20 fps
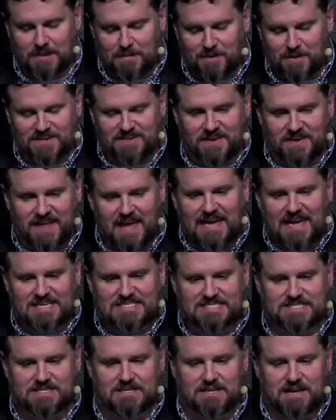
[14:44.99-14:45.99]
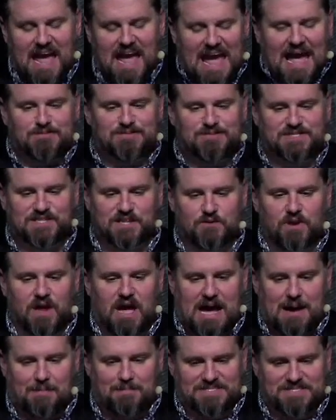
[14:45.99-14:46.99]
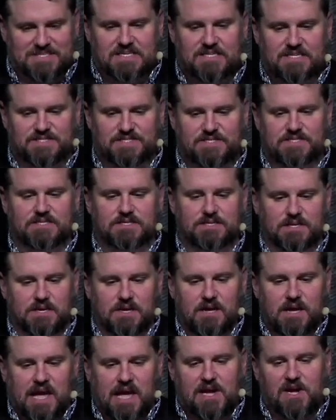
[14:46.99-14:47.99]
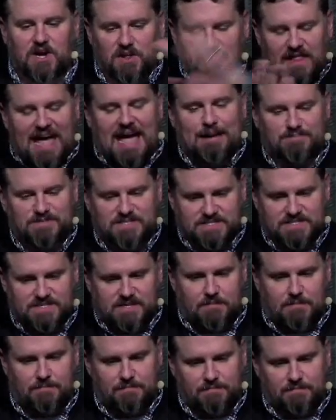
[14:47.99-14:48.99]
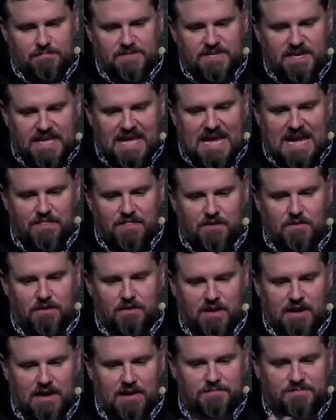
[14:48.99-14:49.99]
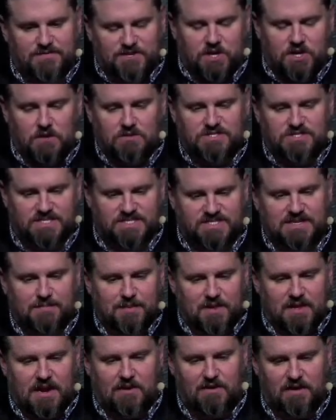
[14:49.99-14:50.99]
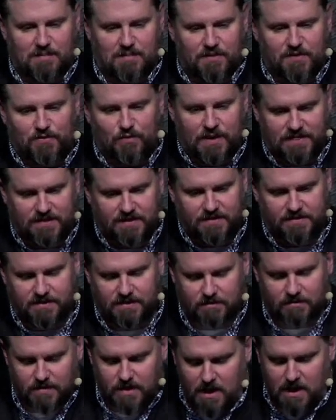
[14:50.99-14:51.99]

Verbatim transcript: because he takes absolute opposites and collapses them together and shows the similarity between the two.